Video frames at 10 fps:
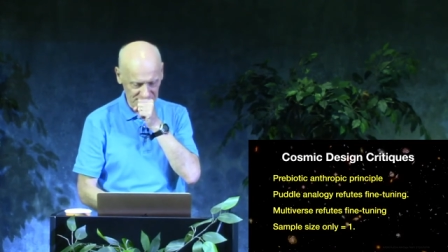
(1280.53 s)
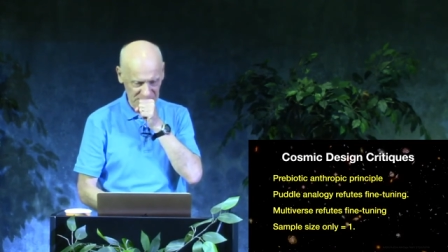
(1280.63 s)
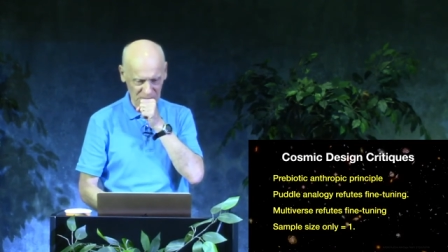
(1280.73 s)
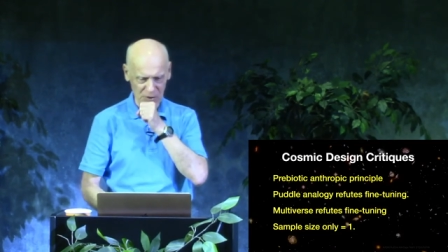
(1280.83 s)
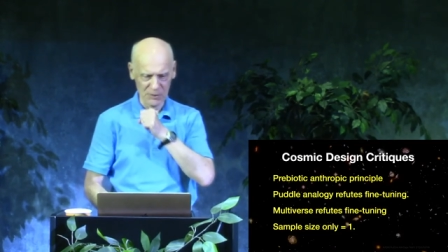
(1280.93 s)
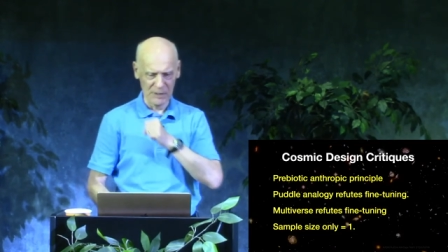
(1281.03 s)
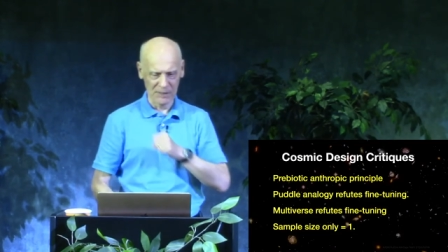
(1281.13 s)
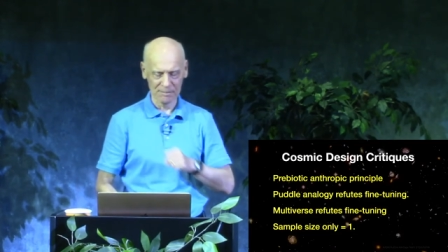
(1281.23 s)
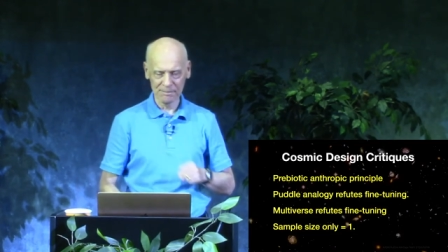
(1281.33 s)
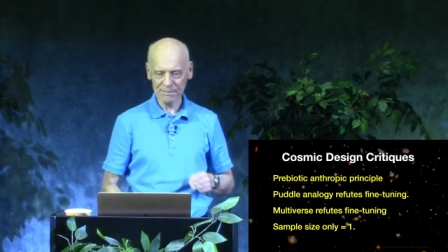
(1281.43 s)
Excuse
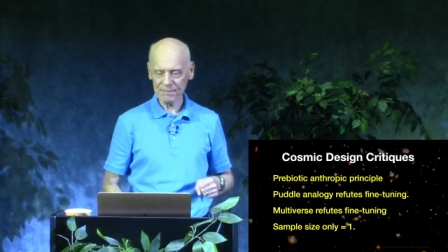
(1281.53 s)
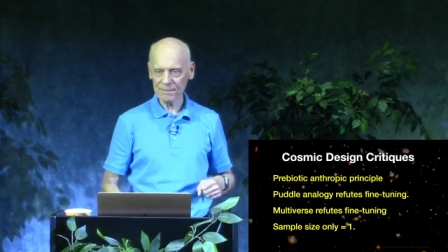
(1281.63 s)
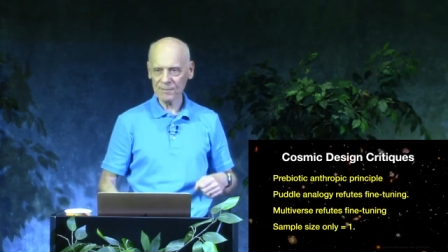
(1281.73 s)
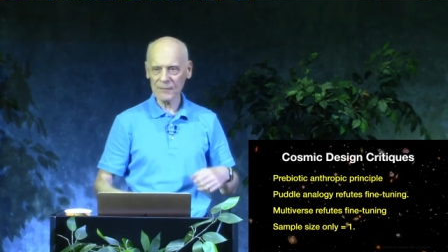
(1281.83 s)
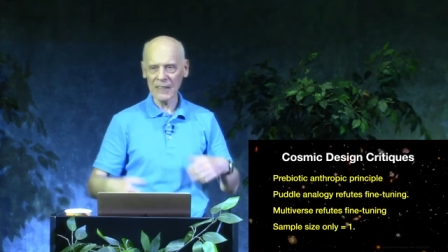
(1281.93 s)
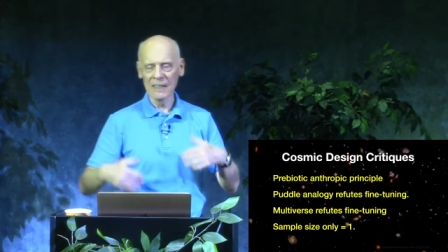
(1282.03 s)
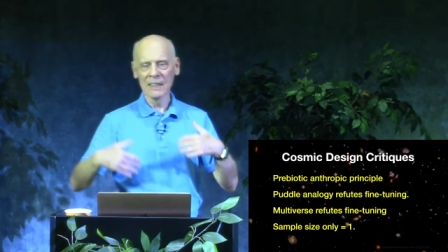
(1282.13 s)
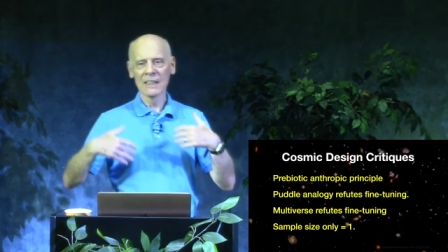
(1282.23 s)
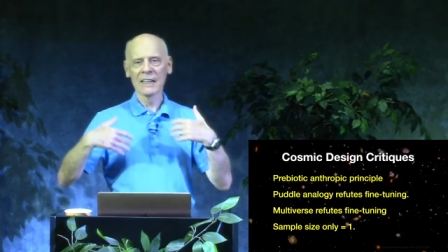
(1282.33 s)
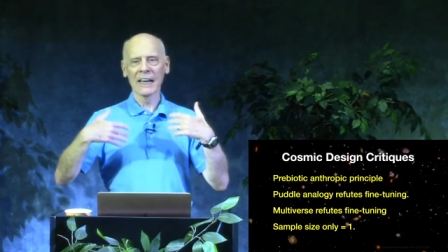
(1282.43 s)
me.
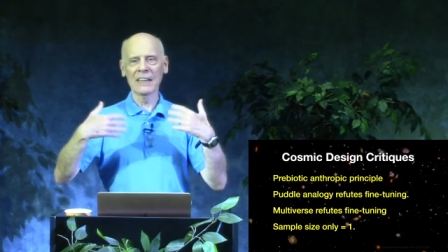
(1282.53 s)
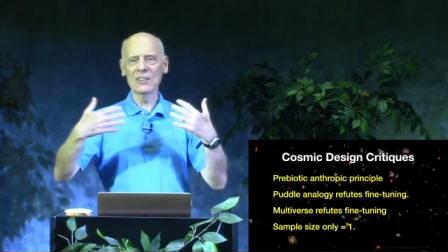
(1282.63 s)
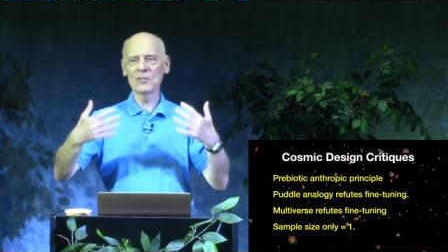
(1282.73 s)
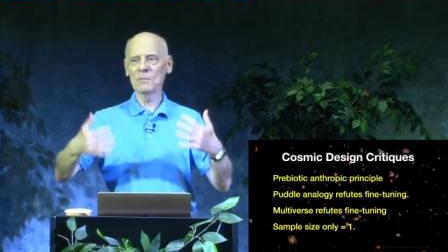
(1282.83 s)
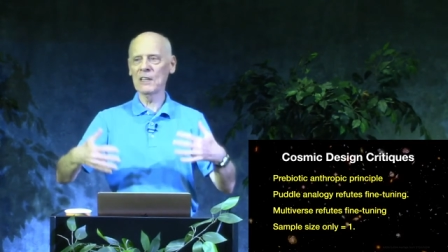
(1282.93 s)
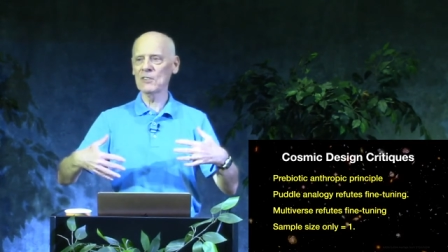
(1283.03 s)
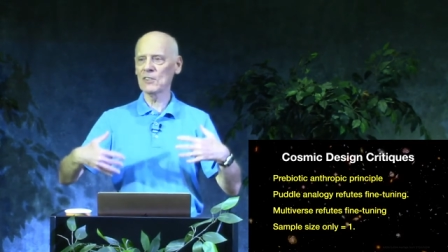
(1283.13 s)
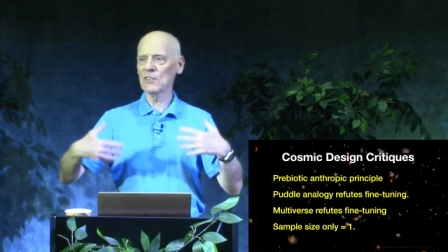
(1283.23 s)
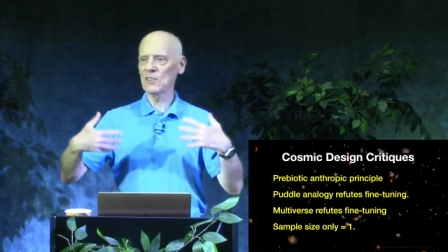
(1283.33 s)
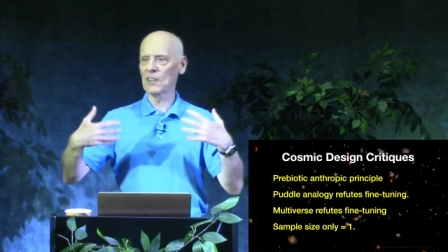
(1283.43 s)
And these
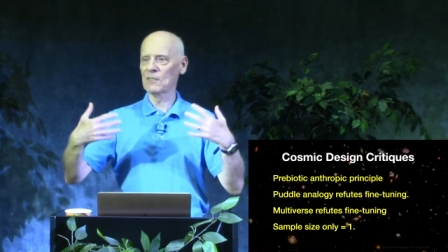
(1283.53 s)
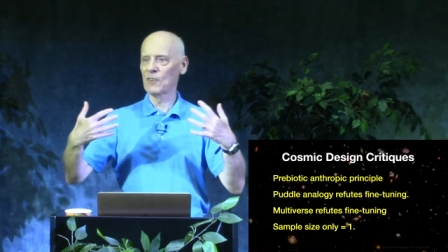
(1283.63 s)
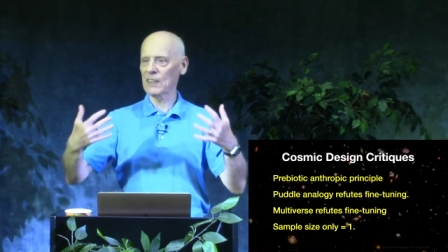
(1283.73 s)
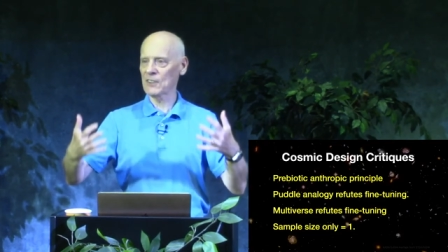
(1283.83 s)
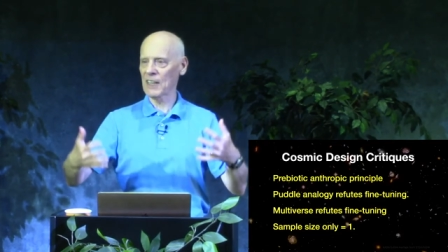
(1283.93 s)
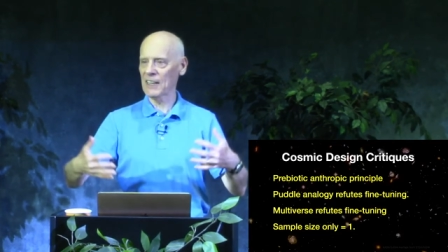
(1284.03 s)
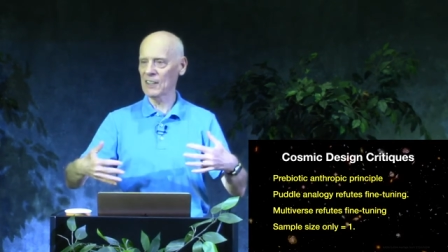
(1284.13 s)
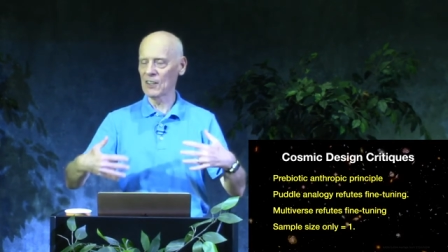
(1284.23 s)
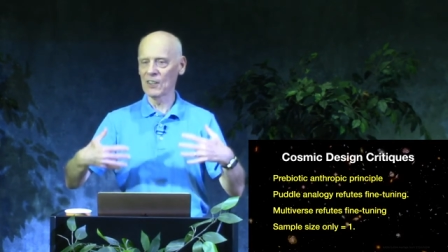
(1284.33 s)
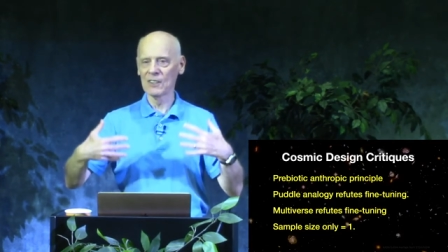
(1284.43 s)
pieces of
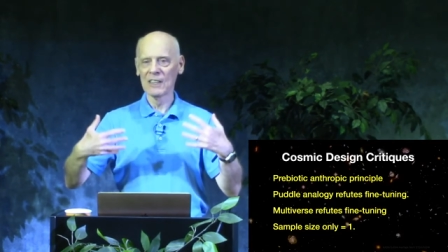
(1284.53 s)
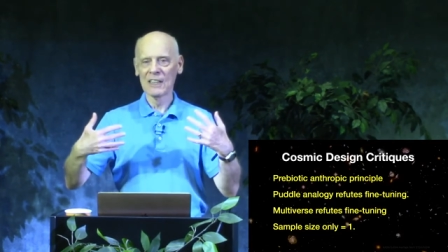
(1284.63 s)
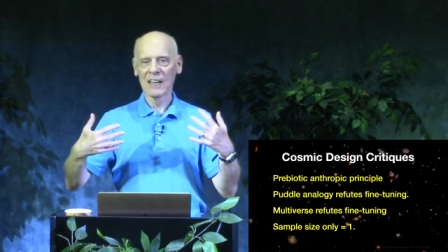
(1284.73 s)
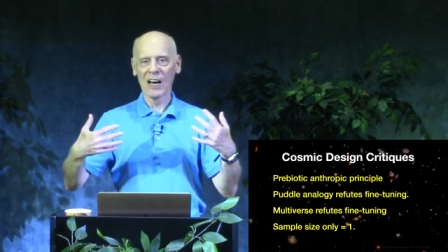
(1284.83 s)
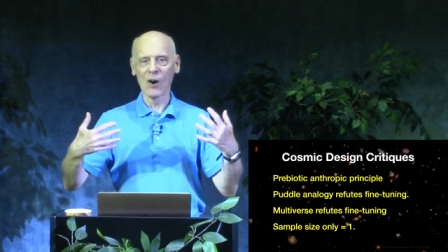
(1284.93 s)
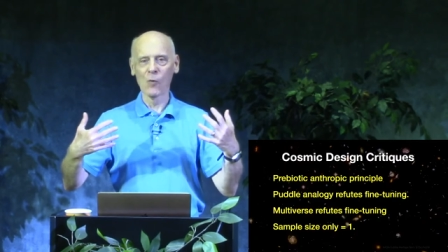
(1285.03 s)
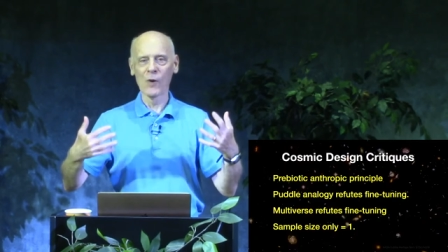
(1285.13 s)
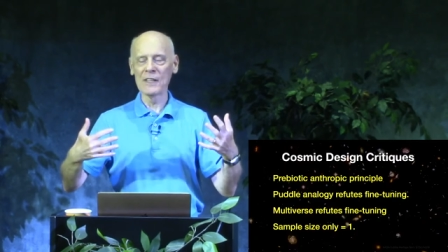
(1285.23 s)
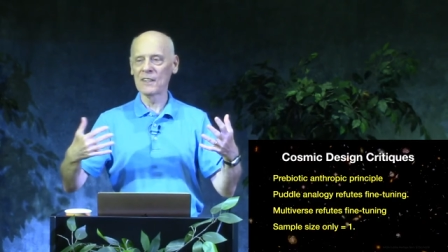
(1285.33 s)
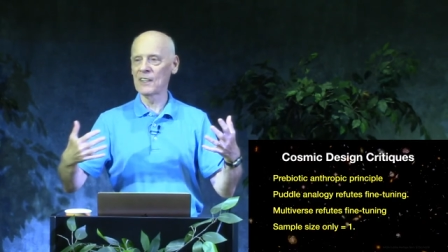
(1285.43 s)
rectangular uh,
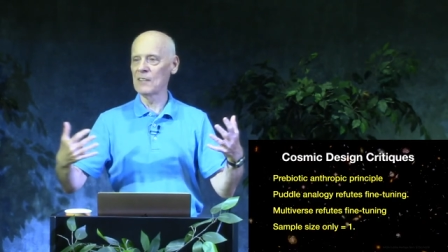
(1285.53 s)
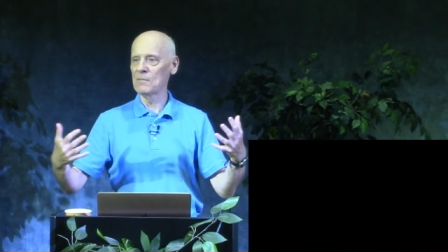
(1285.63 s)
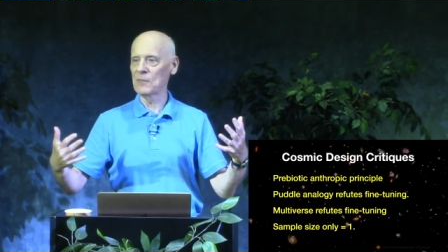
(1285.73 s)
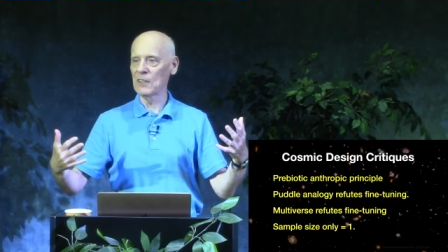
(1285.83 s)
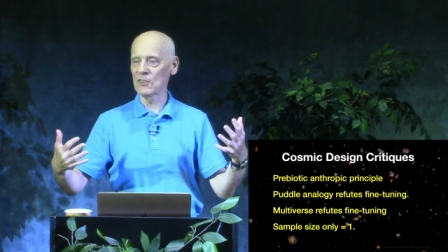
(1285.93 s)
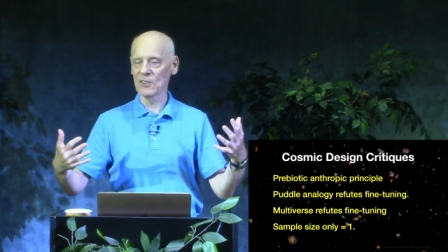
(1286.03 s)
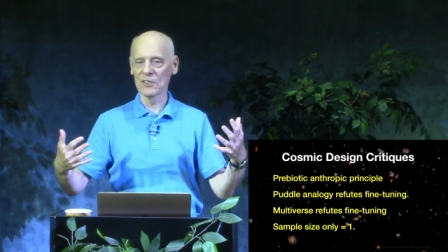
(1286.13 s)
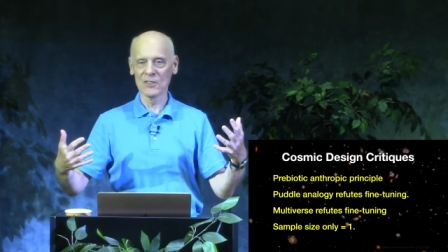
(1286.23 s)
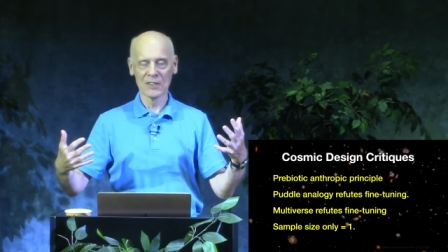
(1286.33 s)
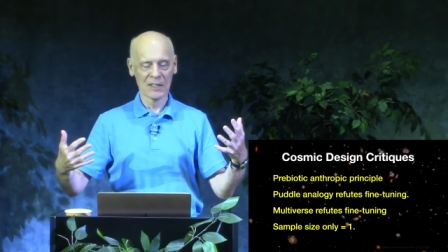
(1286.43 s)
white thin
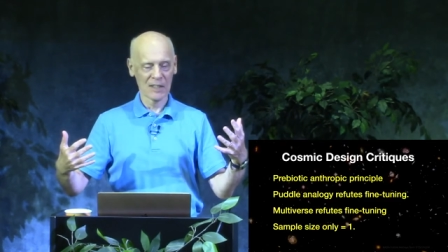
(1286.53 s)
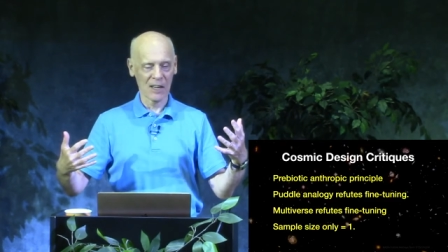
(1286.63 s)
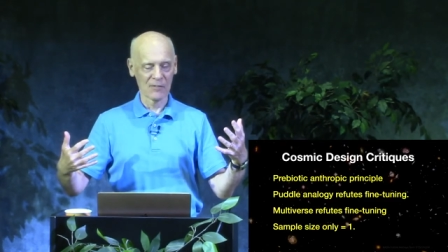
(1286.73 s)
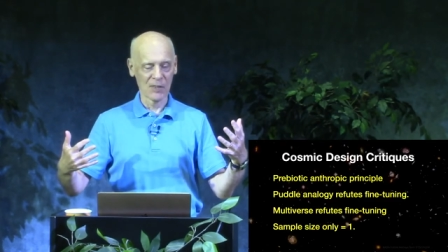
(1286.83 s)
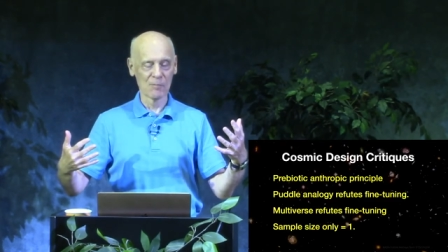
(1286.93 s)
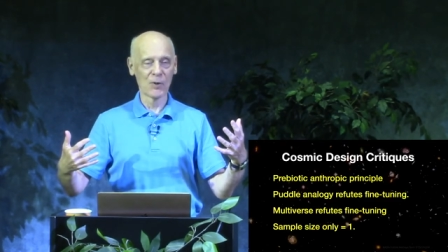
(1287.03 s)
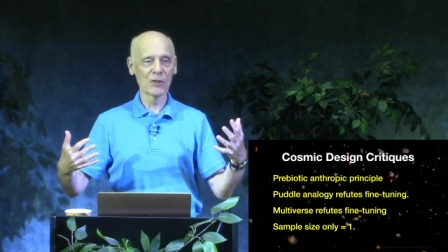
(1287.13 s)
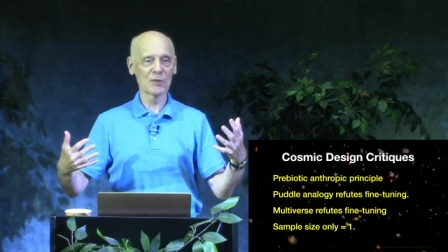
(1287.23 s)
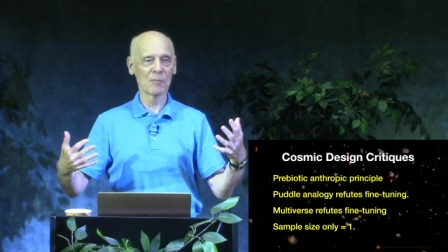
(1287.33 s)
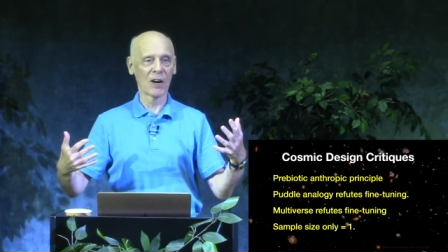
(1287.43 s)
pieces of a
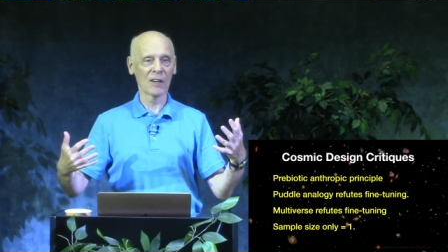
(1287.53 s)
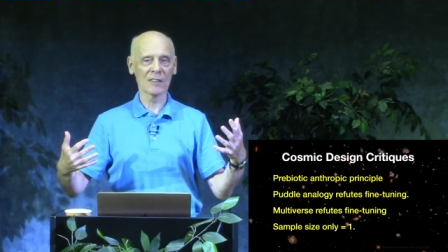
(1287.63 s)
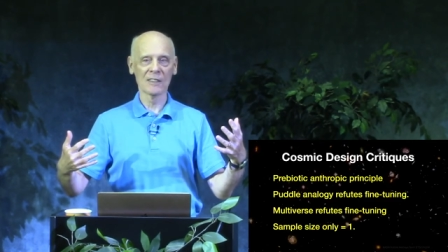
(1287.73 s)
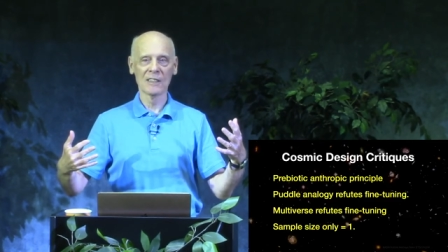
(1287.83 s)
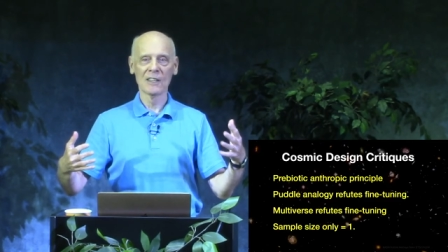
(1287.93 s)
birch bark